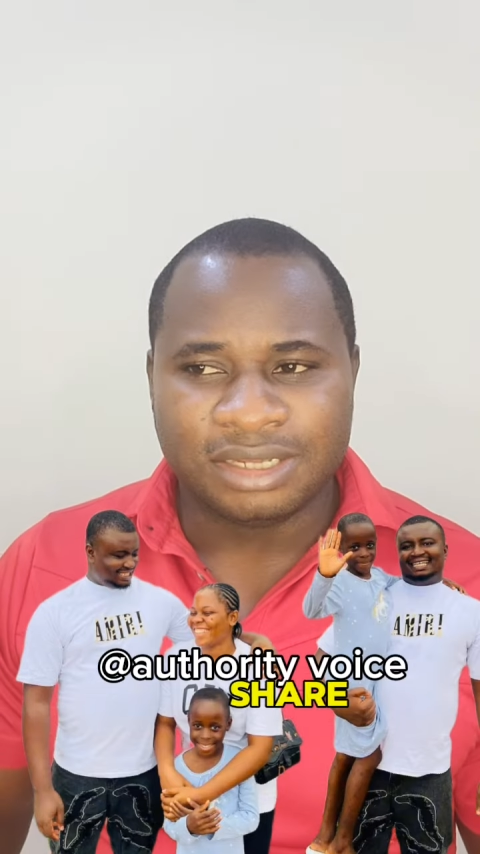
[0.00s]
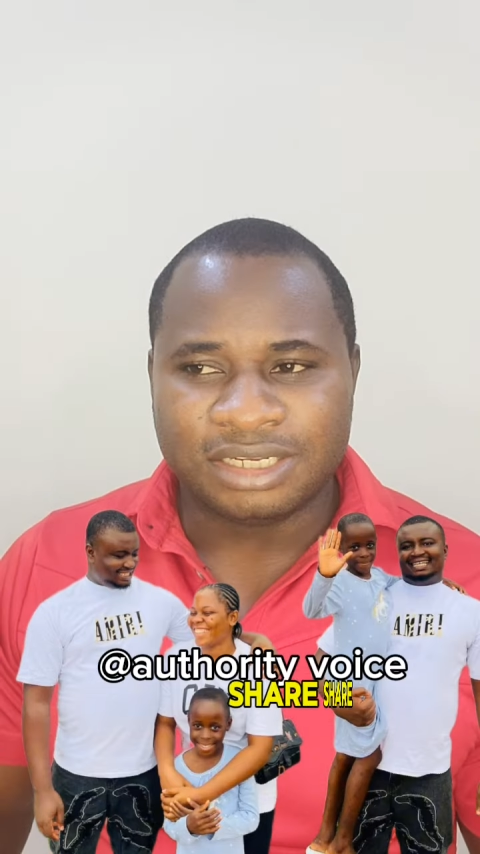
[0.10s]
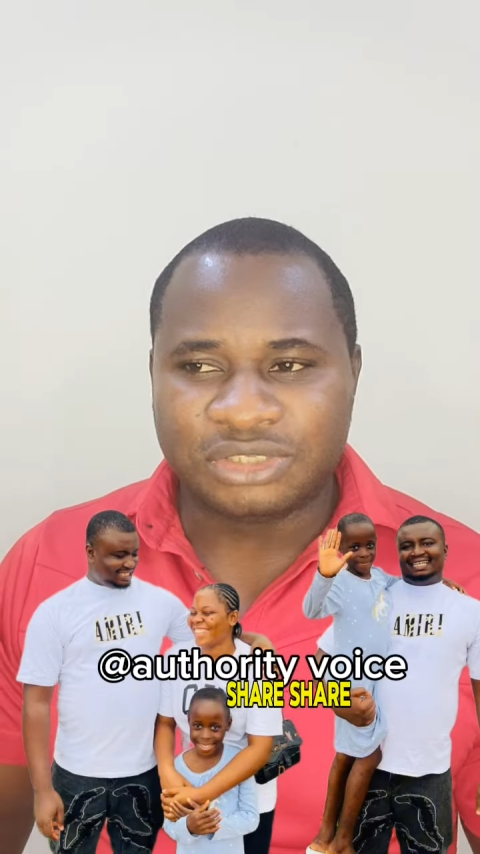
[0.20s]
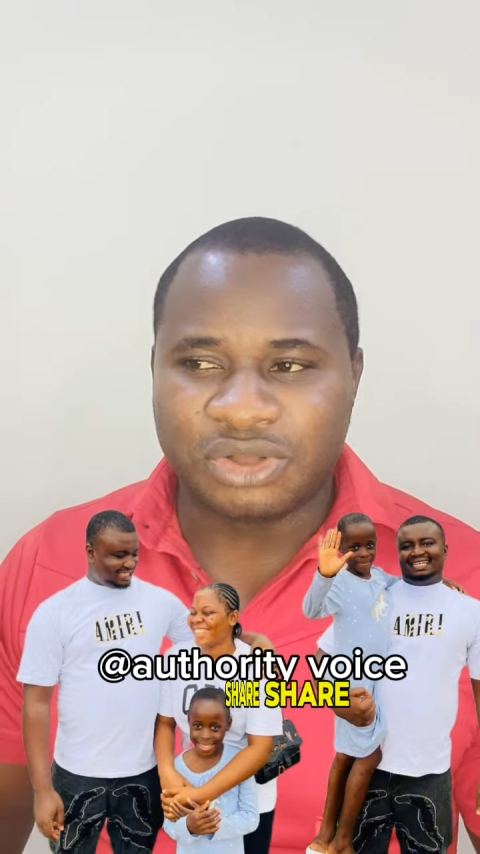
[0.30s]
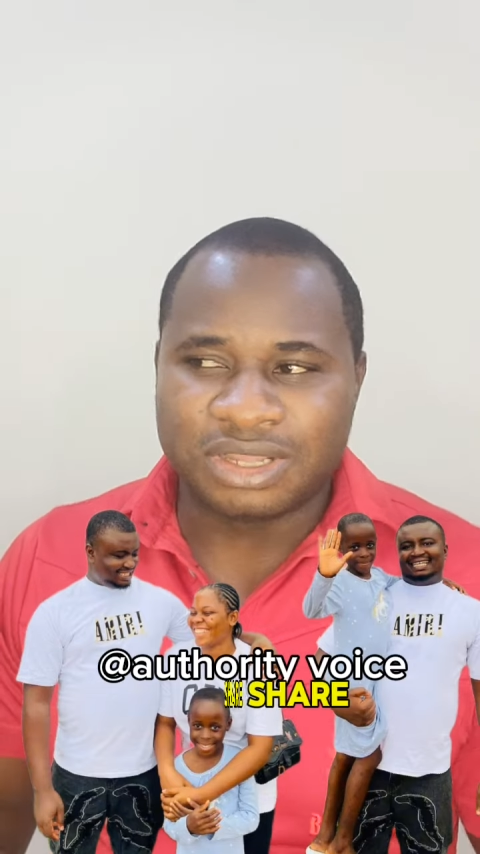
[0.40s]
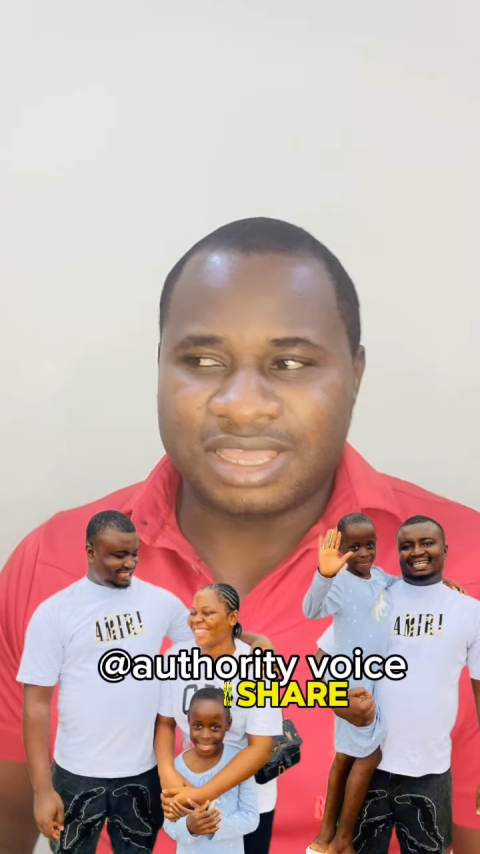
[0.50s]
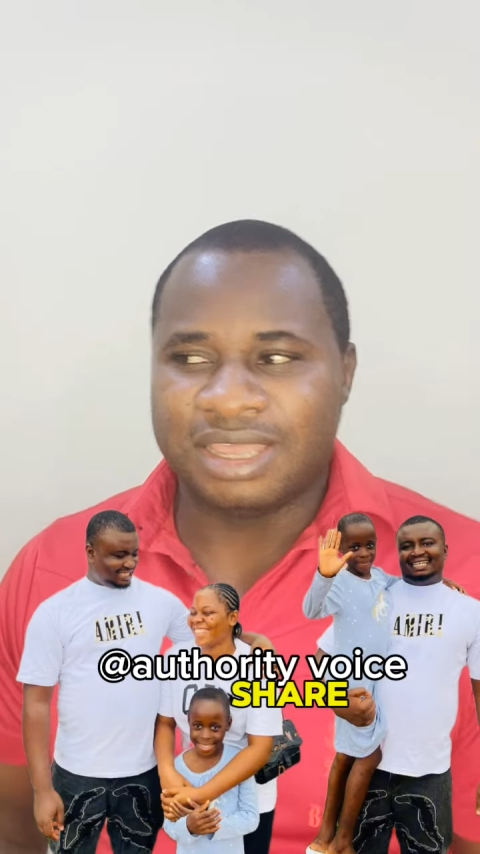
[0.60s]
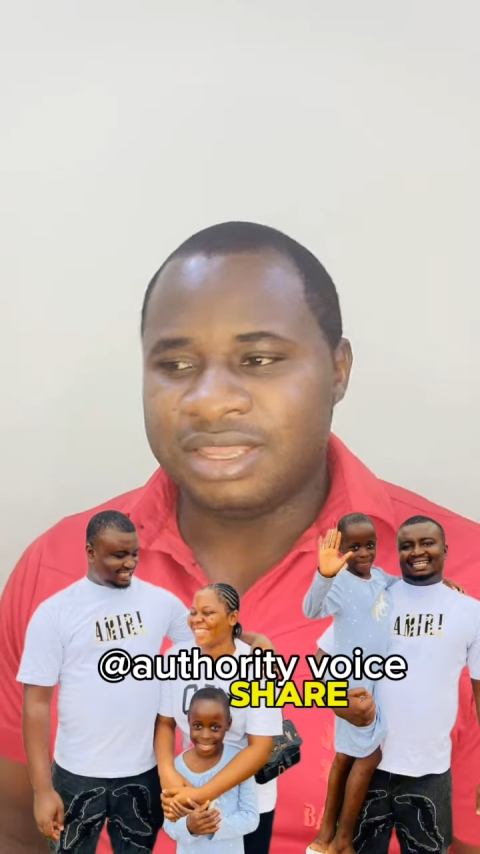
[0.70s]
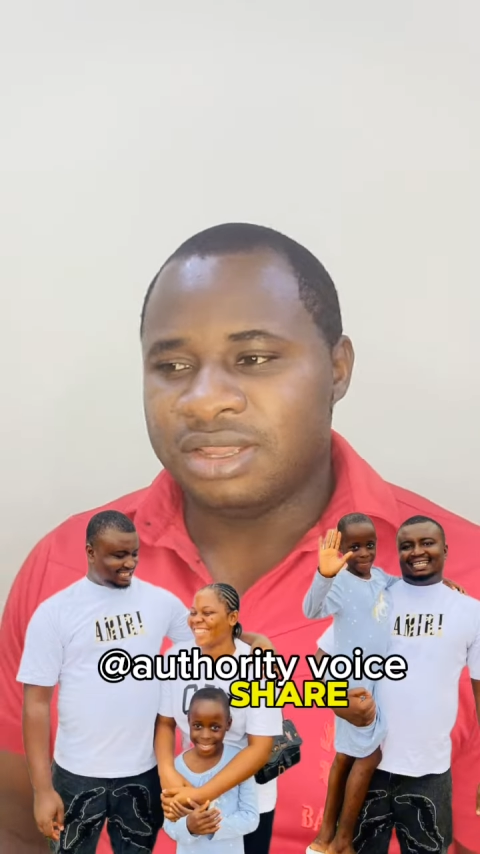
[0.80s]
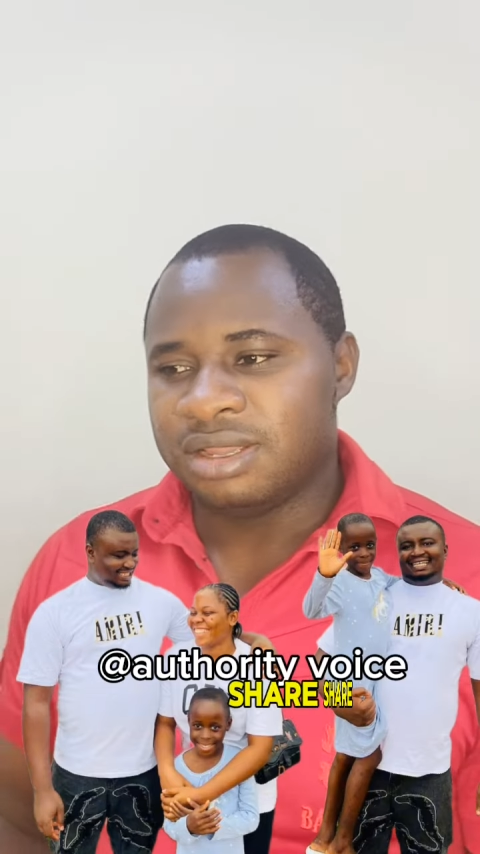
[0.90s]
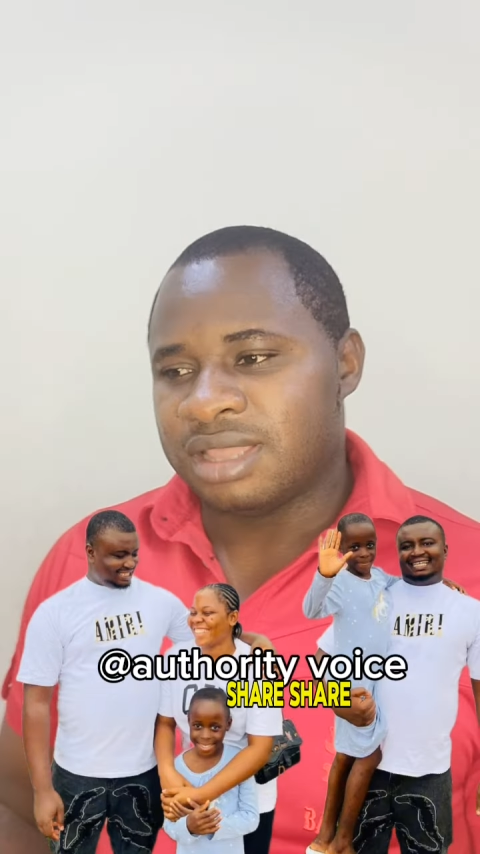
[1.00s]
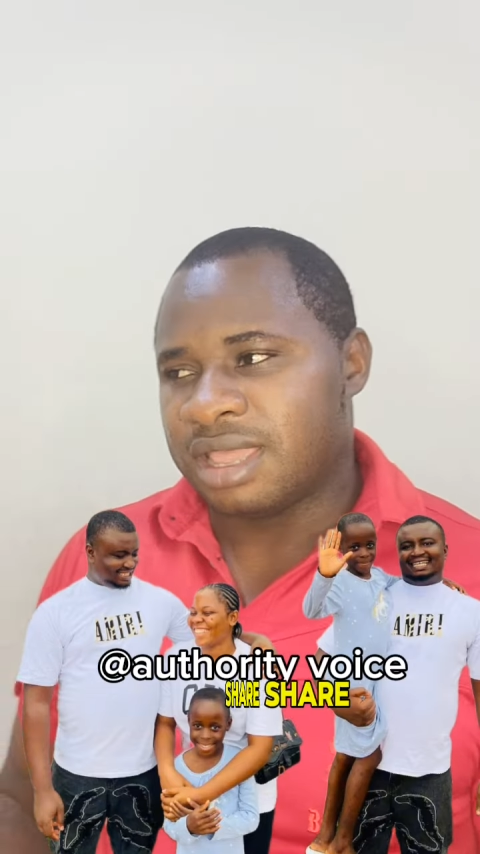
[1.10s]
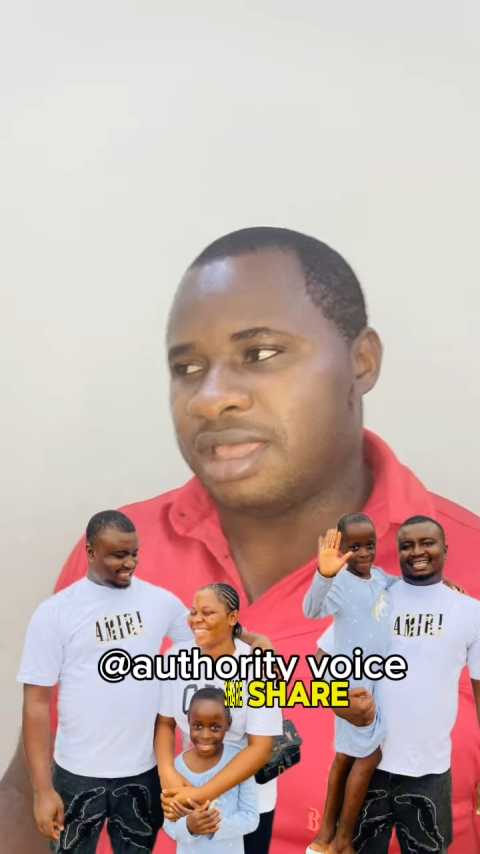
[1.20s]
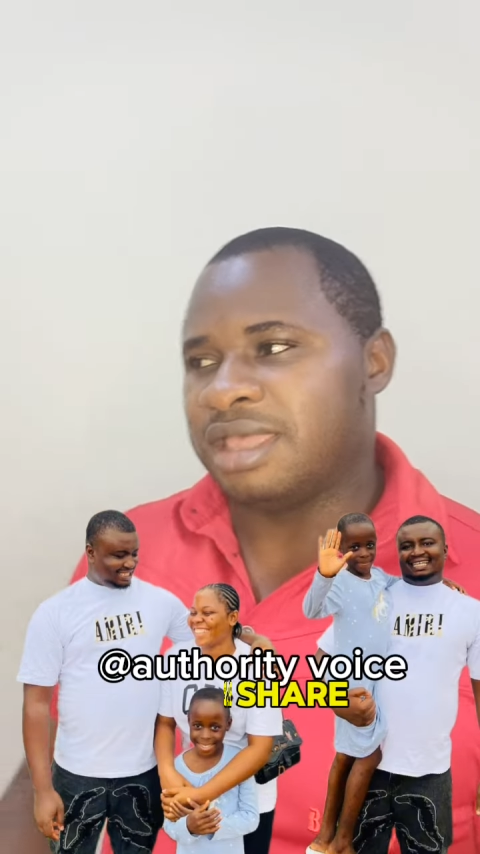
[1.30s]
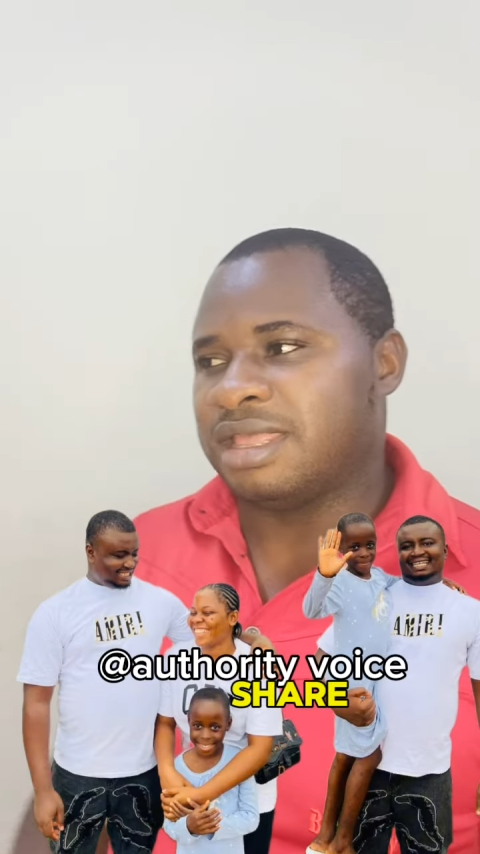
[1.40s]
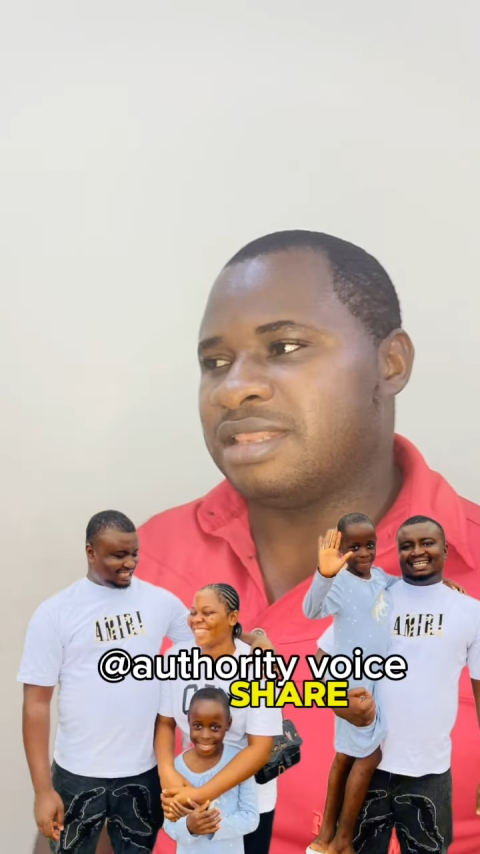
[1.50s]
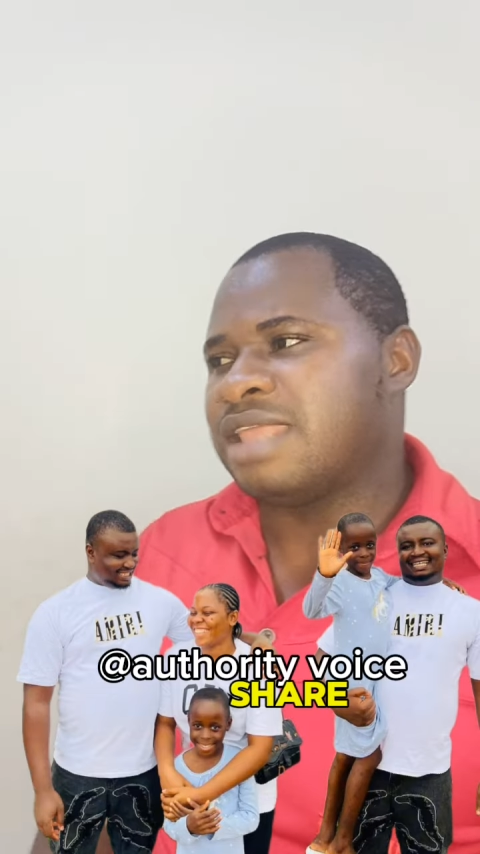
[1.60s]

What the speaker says: She said, okay. I